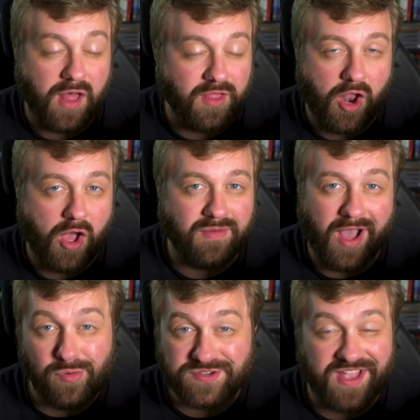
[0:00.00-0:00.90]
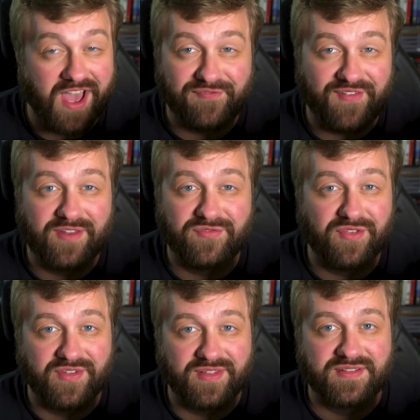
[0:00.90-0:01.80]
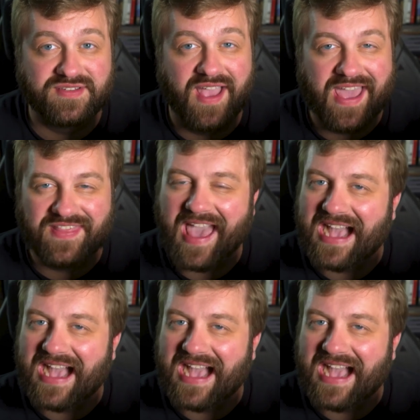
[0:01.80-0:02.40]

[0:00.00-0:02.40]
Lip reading: All in all, I was not a fan of the villains, and the